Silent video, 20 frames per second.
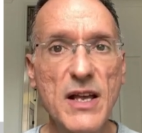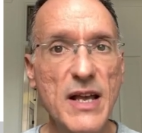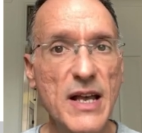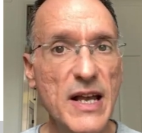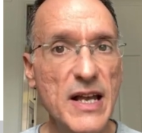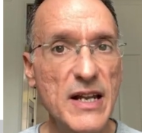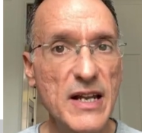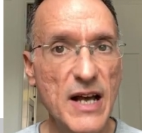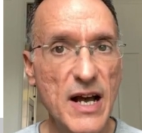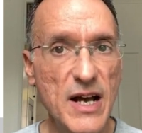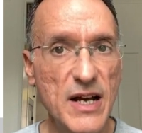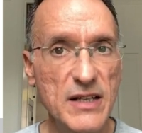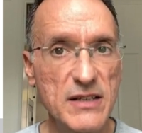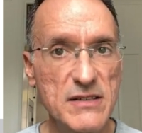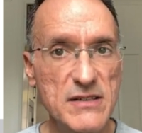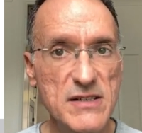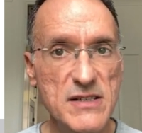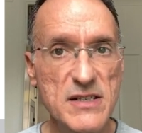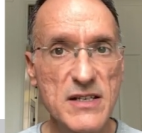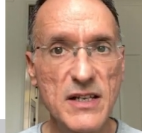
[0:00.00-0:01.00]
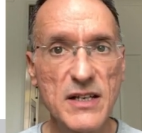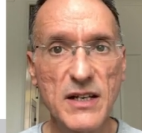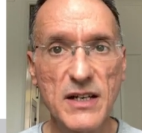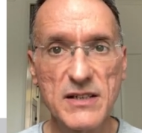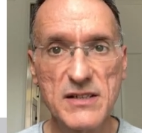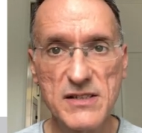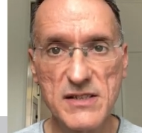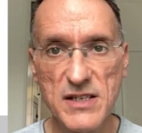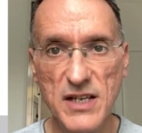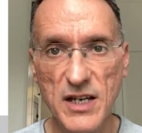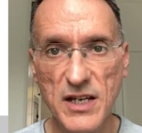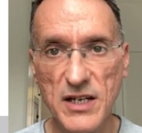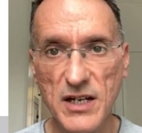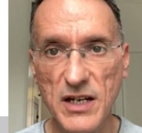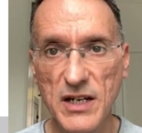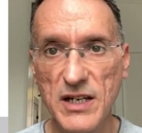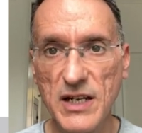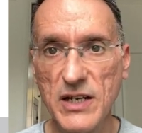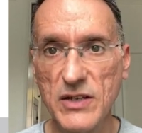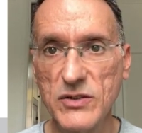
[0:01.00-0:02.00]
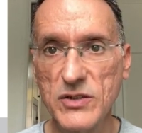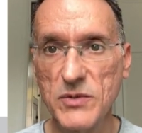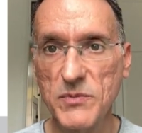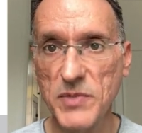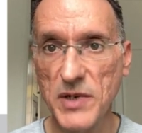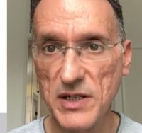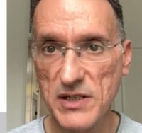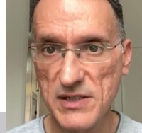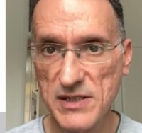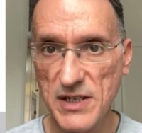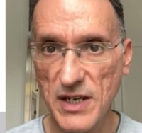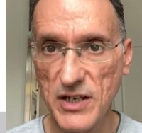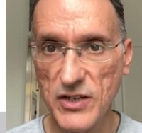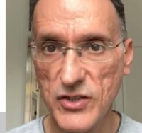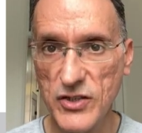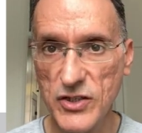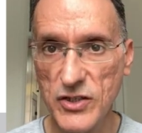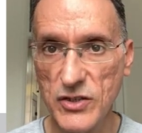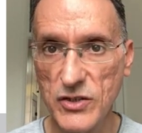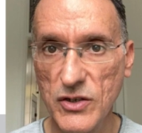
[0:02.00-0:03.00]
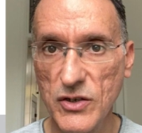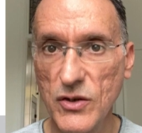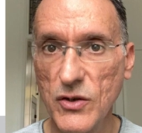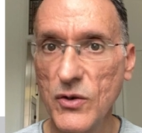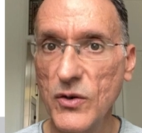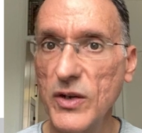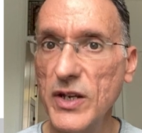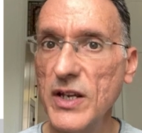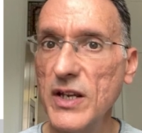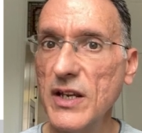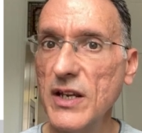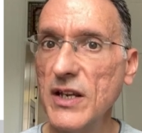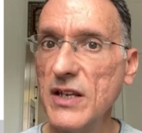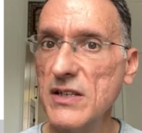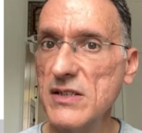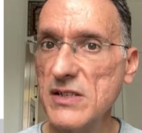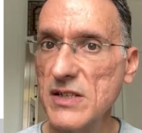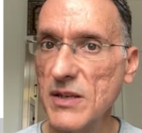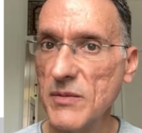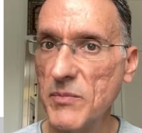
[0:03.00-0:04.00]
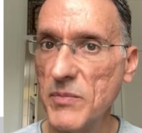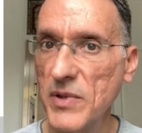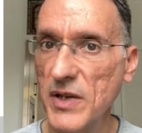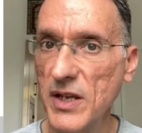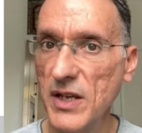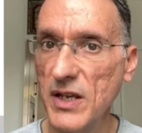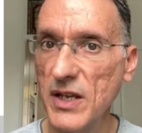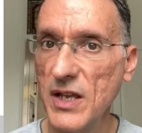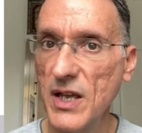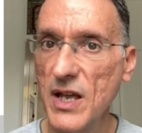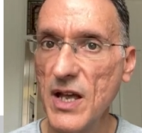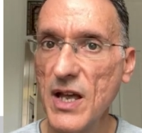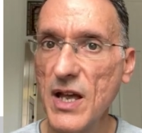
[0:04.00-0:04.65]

enhanced external counterpulsation, or EECP,